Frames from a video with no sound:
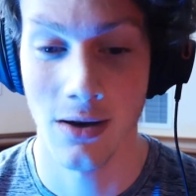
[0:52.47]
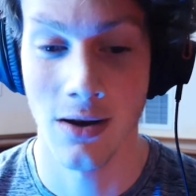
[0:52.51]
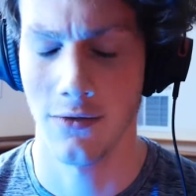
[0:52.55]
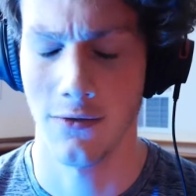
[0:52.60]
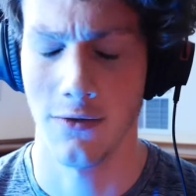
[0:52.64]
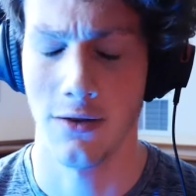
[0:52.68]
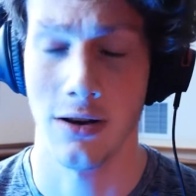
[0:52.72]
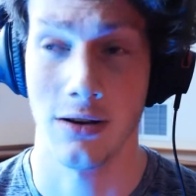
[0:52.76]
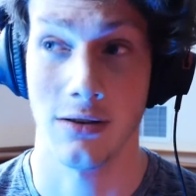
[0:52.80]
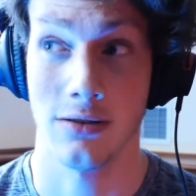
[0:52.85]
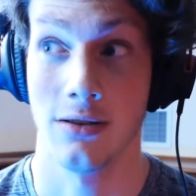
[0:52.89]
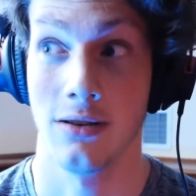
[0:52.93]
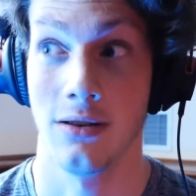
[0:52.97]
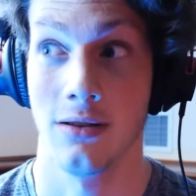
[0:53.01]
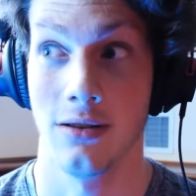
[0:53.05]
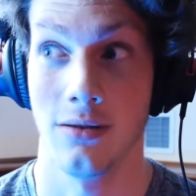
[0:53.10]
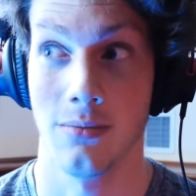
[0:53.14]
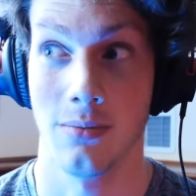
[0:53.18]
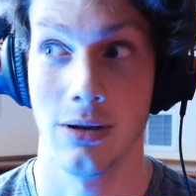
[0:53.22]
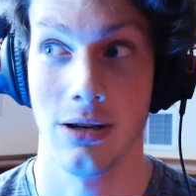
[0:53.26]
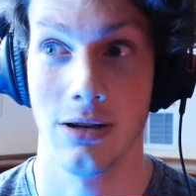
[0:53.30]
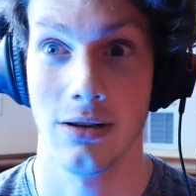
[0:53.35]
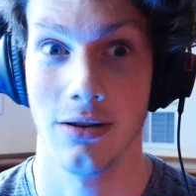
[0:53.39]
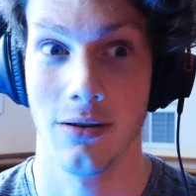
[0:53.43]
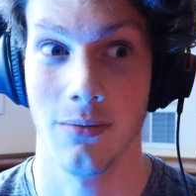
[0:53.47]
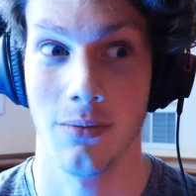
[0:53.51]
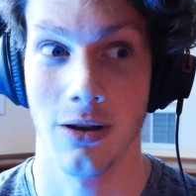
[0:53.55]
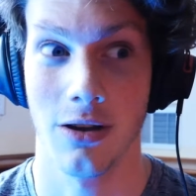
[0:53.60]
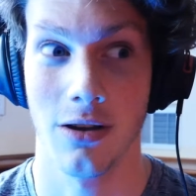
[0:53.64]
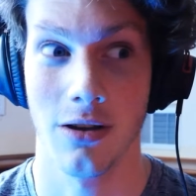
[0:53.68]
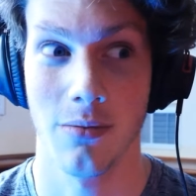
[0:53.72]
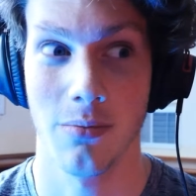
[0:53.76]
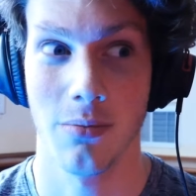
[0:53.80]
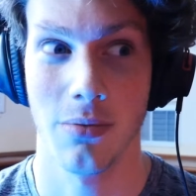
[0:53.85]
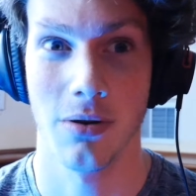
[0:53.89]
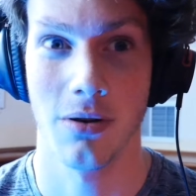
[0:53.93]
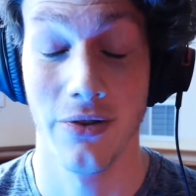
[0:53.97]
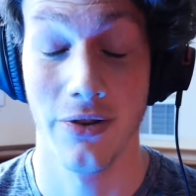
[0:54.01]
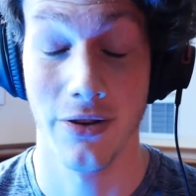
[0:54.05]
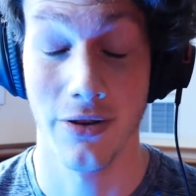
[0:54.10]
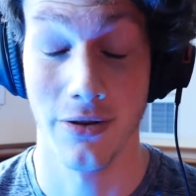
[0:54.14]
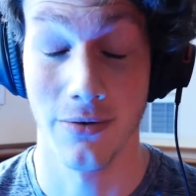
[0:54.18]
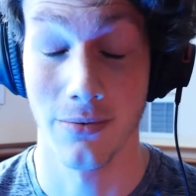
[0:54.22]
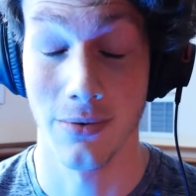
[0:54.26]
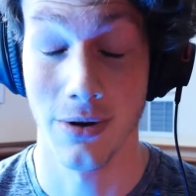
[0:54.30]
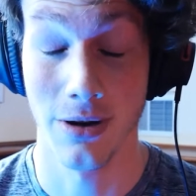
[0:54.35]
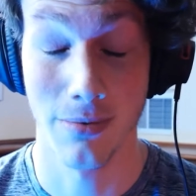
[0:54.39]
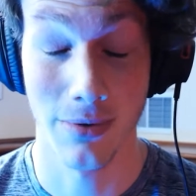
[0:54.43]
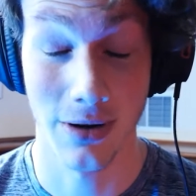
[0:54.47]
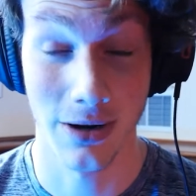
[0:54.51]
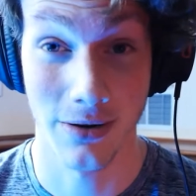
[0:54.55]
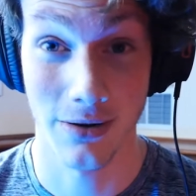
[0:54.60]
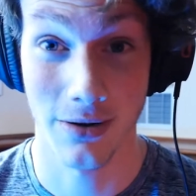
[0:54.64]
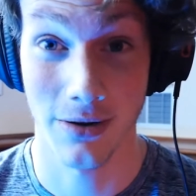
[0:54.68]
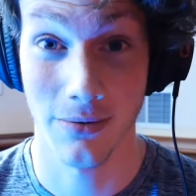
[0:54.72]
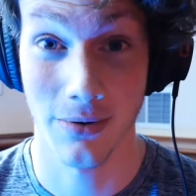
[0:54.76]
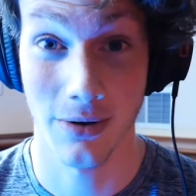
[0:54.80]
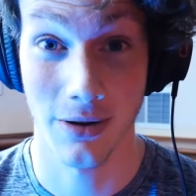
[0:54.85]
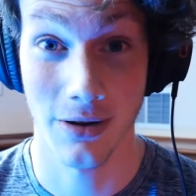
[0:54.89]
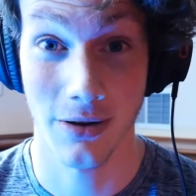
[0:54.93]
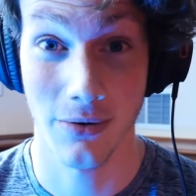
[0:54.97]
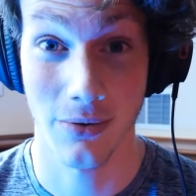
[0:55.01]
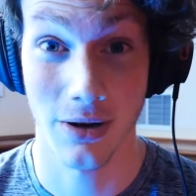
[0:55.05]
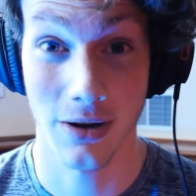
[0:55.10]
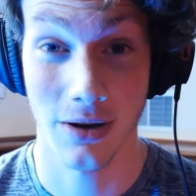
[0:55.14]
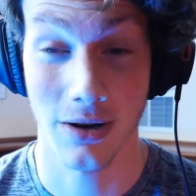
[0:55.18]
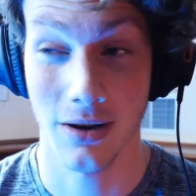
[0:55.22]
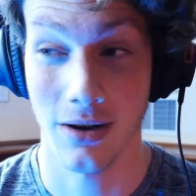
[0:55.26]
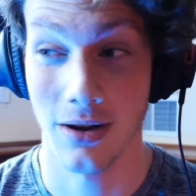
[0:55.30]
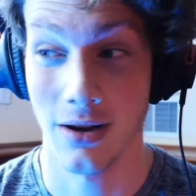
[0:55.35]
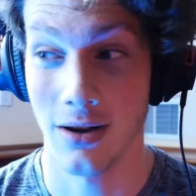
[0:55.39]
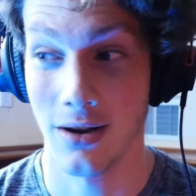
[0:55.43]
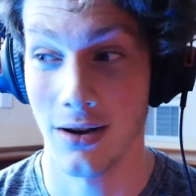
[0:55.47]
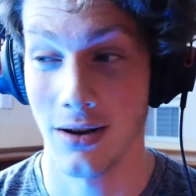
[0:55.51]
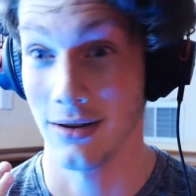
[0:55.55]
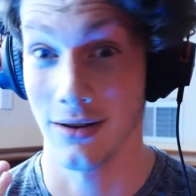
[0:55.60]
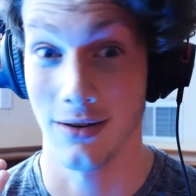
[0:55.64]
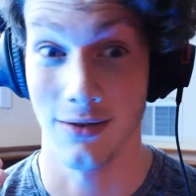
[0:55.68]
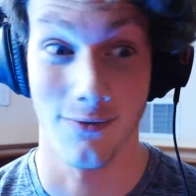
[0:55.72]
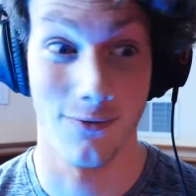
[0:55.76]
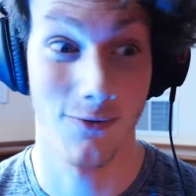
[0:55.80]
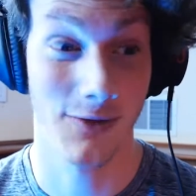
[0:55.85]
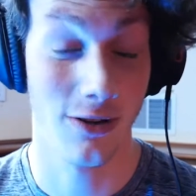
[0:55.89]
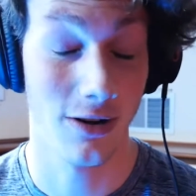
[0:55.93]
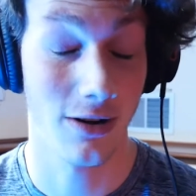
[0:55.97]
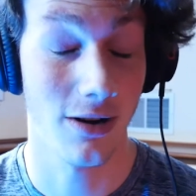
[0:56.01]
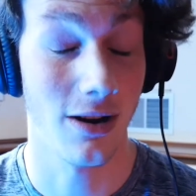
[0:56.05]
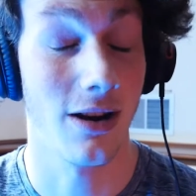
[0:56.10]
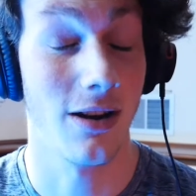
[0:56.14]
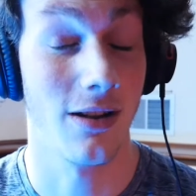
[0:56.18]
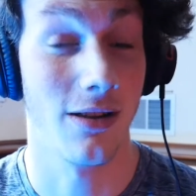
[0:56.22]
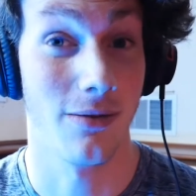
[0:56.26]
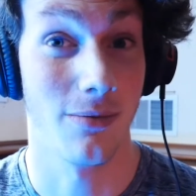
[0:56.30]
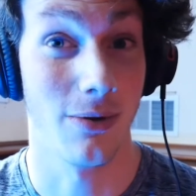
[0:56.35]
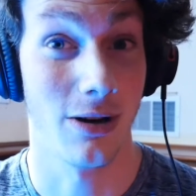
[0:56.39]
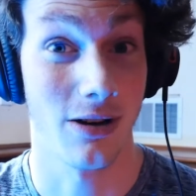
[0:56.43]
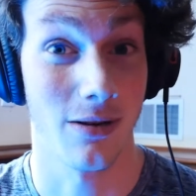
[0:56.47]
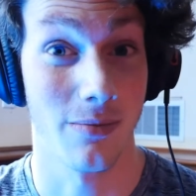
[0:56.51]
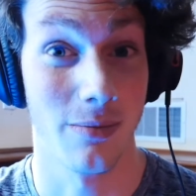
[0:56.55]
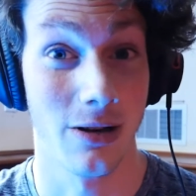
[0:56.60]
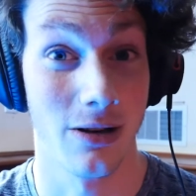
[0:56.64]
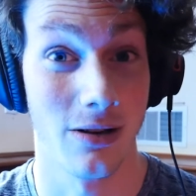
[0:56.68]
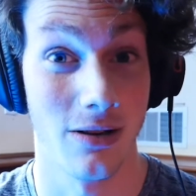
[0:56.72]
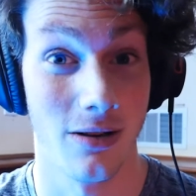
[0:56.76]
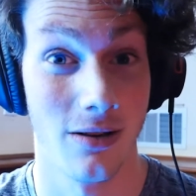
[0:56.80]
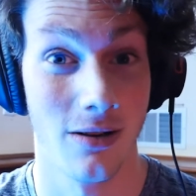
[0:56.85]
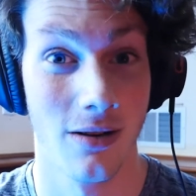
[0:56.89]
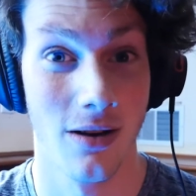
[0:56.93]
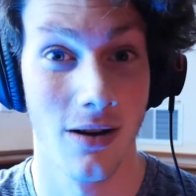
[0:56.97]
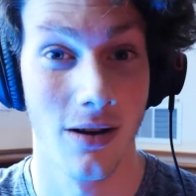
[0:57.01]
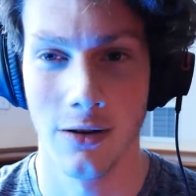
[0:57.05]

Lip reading: If you accidentally mess something up, you can re-render it really quick. I'd very highly recommend it.